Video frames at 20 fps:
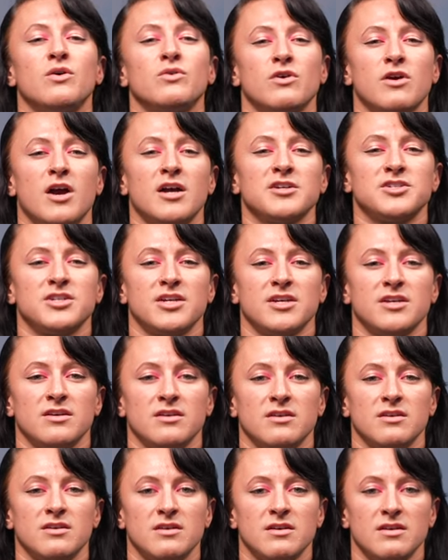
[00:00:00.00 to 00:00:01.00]

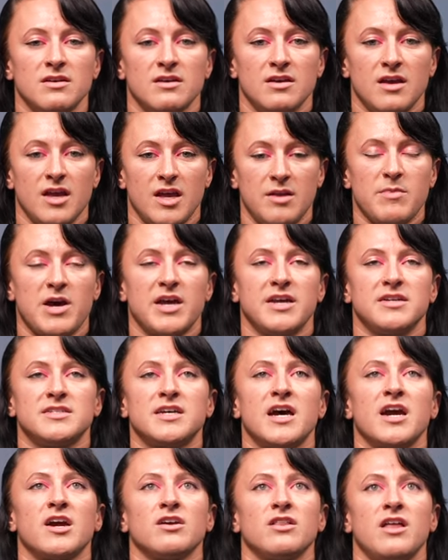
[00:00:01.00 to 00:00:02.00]
crushing in my
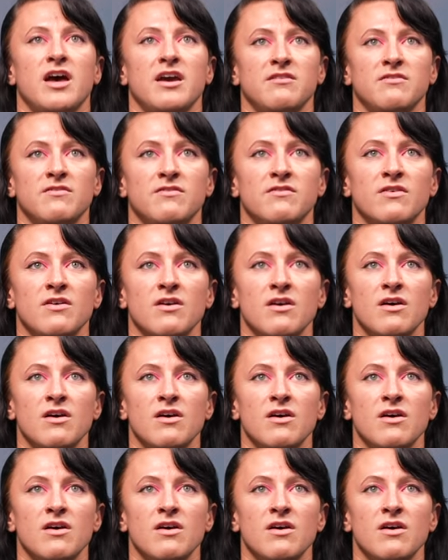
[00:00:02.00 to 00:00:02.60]
entire life.